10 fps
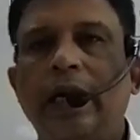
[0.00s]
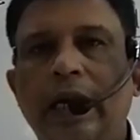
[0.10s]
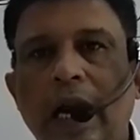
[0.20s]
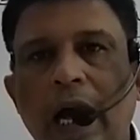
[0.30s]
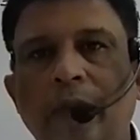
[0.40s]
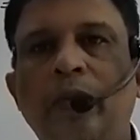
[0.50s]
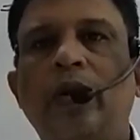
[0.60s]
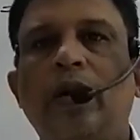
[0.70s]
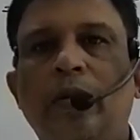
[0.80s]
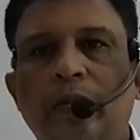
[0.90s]
gram
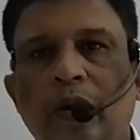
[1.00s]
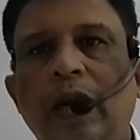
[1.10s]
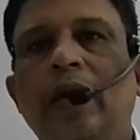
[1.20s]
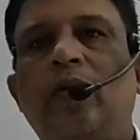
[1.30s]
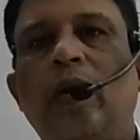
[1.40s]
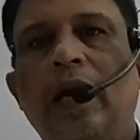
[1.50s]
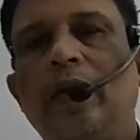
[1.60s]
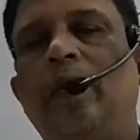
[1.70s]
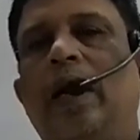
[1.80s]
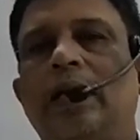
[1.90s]
molecular
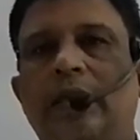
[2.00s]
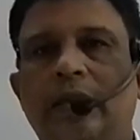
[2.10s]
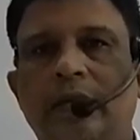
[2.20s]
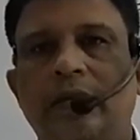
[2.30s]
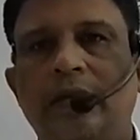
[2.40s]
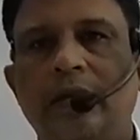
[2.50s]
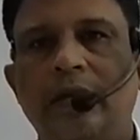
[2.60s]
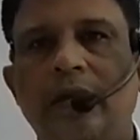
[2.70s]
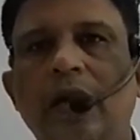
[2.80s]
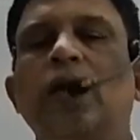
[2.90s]
mass.
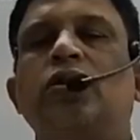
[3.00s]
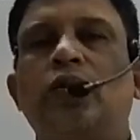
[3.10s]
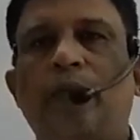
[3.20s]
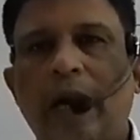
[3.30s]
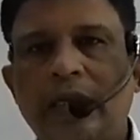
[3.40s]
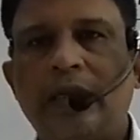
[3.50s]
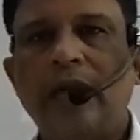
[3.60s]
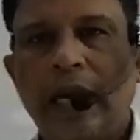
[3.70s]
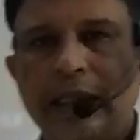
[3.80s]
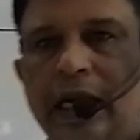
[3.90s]
So
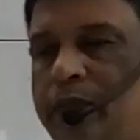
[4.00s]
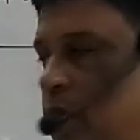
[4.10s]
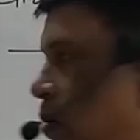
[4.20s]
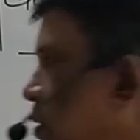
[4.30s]
first example,